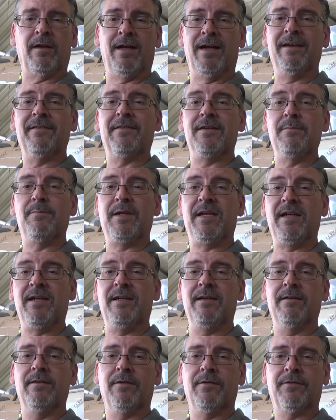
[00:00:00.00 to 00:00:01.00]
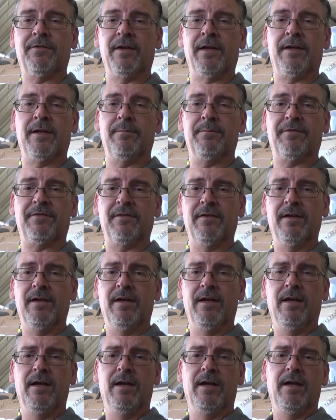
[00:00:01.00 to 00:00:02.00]
ICP setups
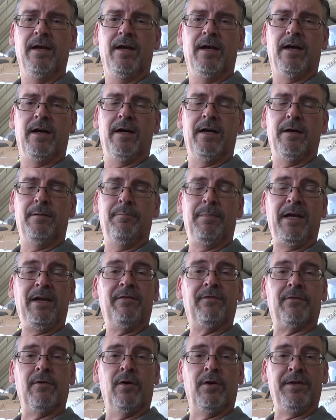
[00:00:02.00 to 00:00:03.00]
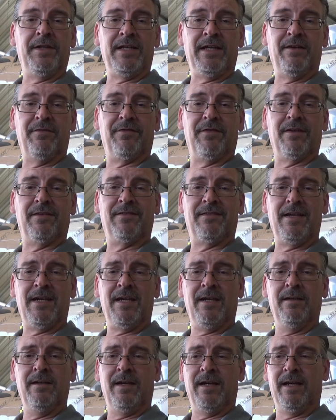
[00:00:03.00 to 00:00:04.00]
based on the
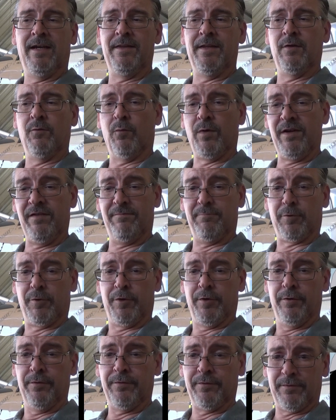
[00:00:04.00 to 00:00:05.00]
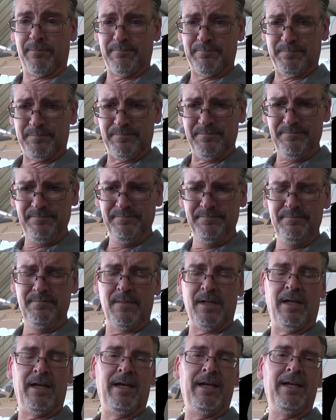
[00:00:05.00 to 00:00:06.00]
F-16, and then we've produced
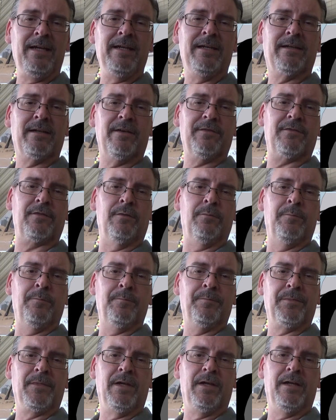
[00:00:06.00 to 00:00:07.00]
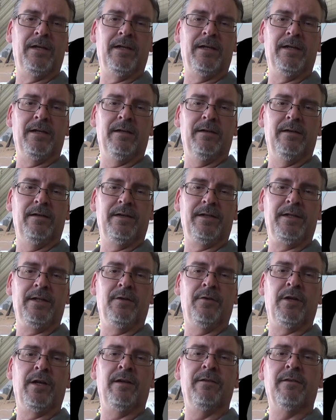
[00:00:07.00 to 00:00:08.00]
a custom
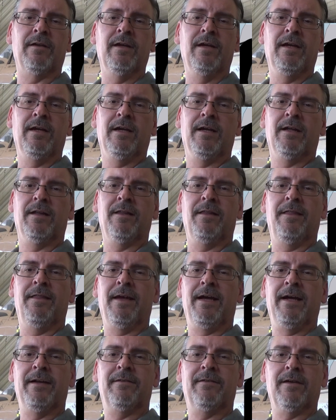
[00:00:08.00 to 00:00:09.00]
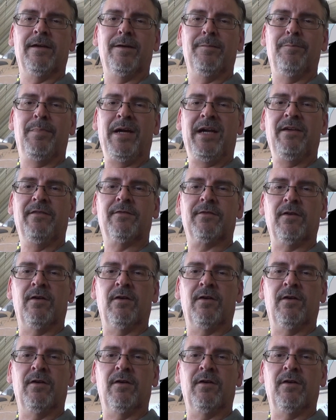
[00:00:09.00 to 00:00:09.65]
unit that based